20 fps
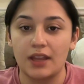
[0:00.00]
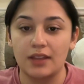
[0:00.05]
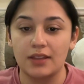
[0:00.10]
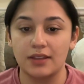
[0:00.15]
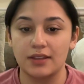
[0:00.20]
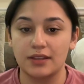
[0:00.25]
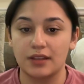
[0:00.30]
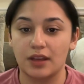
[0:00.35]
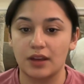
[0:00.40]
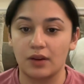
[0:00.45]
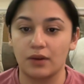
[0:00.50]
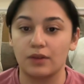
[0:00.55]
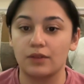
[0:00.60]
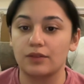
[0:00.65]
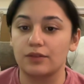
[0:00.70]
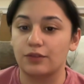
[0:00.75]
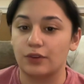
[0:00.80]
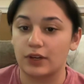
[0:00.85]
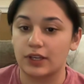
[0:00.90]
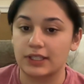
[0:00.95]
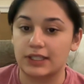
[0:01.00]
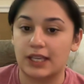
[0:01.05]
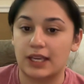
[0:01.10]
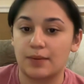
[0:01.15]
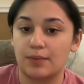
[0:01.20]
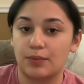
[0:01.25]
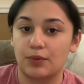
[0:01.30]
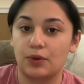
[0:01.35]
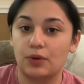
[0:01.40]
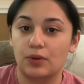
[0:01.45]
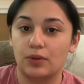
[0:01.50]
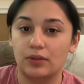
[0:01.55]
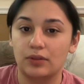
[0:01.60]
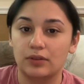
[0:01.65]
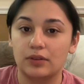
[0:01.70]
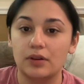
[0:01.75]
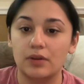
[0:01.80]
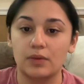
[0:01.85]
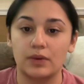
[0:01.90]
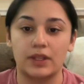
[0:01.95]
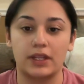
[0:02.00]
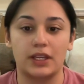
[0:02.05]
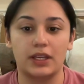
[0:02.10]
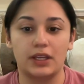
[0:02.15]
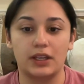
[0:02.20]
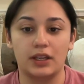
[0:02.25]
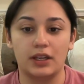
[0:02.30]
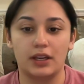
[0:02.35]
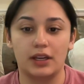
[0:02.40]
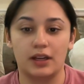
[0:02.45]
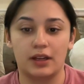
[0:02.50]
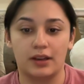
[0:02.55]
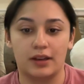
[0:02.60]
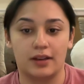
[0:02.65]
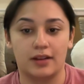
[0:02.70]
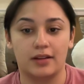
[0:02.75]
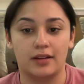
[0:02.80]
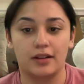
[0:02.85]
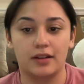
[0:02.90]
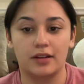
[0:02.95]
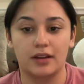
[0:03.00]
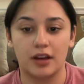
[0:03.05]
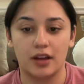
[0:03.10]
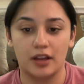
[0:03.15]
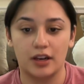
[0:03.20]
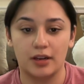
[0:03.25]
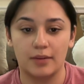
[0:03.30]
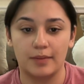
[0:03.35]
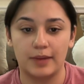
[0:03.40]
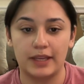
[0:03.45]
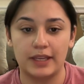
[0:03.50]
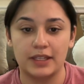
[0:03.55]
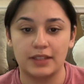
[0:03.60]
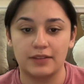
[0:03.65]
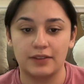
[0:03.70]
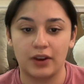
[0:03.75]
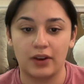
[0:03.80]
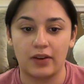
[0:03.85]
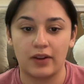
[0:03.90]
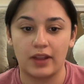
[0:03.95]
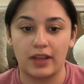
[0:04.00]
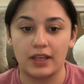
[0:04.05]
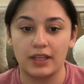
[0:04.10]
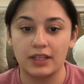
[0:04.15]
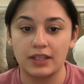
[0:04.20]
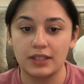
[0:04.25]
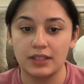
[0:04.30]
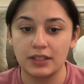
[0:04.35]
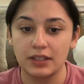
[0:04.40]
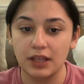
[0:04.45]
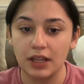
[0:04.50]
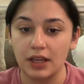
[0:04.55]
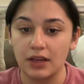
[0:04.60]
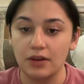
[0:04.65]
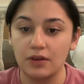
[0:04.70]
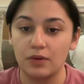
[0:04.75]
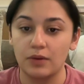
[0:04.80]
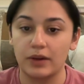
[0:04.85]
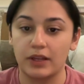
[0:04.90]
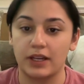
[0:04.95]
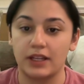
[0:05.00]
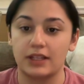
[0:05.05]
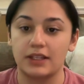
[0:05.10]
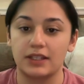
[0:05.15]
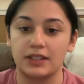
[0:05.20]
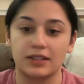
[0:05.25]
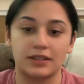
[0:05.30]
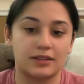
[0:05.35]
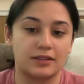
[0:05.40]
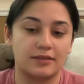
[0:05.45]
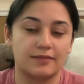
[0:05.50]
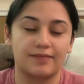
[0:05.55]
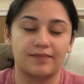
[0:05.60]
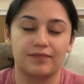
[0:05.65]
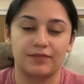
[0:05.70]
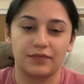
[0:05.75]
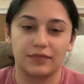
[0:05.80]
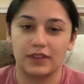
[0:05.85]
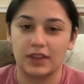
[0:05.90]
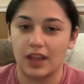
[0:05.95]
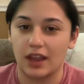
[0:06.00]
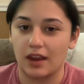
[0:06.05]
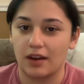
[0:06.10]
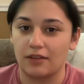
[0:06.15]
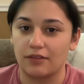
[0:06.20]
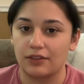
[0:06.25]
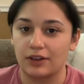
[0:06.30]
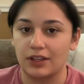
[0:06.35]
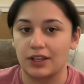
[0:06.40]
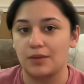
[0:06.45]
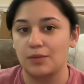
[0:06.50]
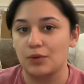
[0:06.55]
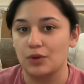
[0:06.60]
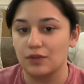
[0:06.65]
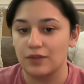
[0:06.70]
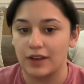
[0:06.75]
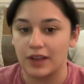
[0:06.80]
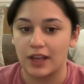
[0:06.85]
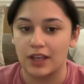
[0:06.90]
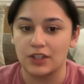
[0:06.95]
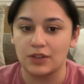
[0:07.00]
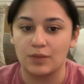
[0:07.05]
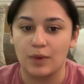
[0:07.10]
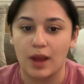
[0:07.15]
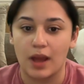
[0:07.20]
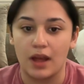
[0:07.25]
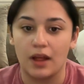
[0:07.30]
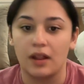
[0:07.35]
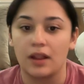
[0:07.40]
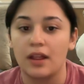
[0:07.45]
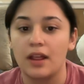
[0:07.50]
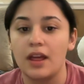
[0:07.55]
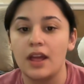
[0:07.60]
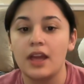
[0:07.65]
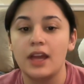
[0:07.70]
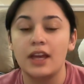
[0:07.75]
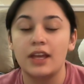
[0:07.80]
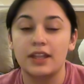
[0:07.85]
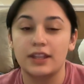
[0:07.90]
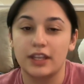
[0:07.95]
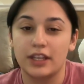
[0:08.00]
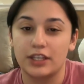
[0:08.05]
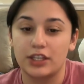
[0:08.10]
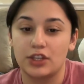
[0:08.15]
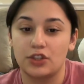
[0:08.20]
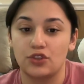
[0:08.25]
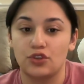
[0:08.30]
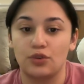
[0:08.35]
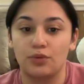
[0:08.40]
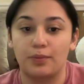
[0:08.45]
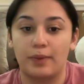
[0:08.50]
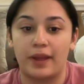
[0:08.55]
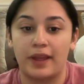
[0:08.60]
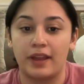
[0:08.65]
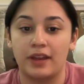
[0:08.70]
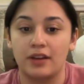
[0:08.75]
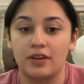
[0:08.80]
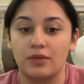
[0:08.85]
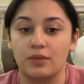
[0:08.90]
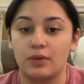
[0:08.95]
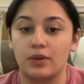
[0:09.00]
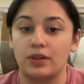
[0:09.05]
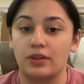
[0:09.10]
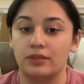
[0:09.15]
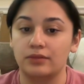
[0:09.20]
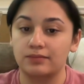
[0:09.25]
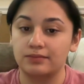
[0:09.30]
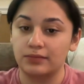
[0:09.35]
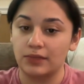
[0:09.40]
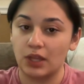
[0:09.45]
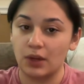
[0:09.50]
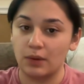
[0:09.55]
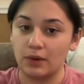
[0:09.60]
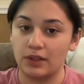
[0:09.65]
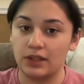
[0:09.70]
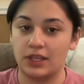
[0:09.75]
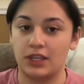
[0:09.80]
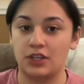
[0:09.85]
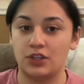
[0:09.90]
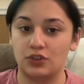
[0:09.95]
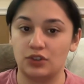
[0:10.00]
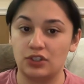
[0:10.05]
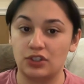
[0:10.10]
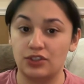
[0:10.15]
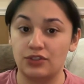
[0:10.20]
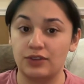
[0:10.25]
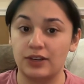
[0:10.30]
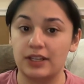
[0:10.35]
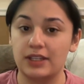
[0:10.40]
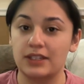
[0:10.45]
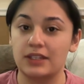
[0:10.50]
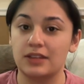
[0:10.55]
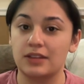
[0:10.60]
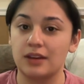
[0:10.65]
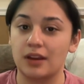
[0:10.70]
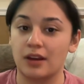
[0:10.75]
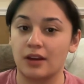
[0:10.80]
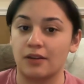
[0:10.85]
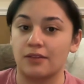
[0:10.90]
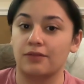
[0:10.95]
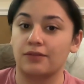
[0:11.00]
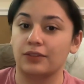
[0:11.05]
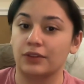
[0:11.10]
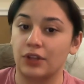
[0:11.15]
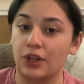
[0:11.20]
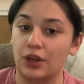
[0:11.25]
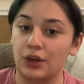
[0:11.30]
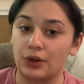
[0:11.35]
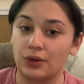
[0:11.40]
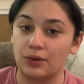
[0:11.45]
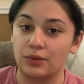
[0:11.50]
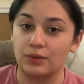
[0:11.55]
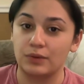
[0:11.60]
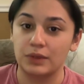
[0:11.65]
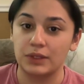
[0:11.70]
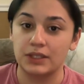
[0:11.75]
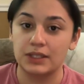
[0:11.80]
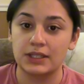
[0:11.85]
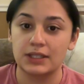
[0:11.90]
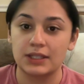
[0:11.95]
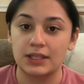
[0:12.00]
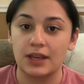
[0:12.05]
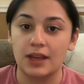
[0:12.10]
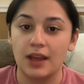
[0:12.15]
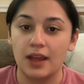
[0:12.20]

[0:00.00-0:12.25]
So, for example, when the economy is very slow and it's not really moving as well, the central bank will lower the interest rates of loans,